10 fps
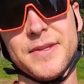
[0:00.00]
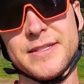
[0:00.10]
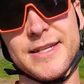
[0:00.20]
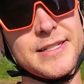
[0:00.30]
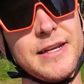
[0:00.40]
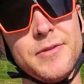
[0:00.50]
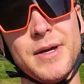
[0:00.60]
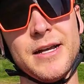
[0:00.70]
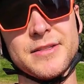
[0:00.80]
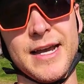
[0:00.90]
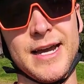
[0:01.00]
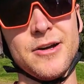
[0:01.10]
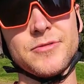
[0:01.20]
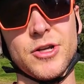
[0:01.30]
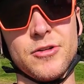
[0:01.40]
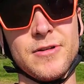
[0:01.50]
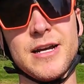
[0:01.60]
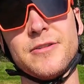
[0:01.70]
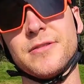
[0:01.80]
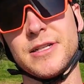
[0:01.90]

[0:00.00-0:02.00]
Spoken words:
6-7 miles out, turn around,